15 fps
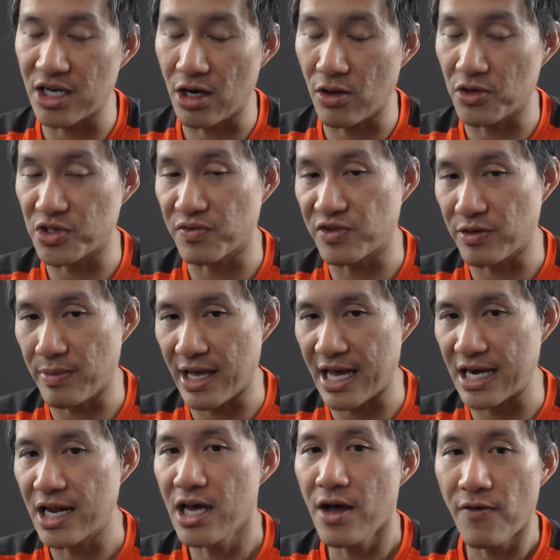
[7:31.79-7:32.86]
of
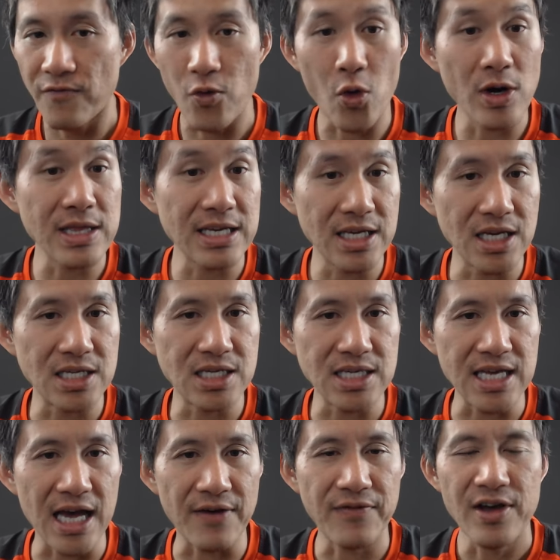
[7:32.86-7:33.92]
demand for the
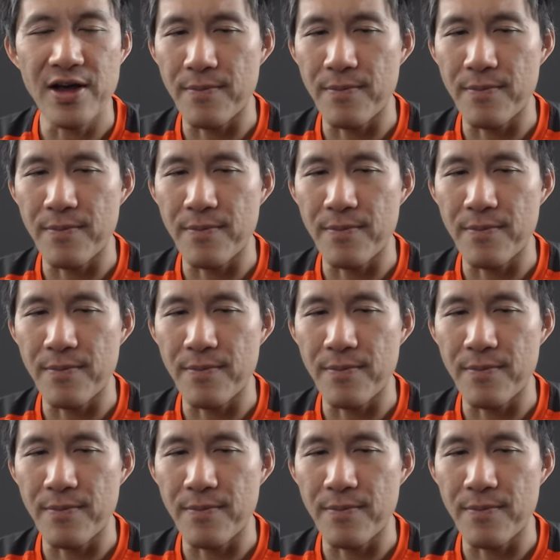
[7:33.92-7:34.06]
ETF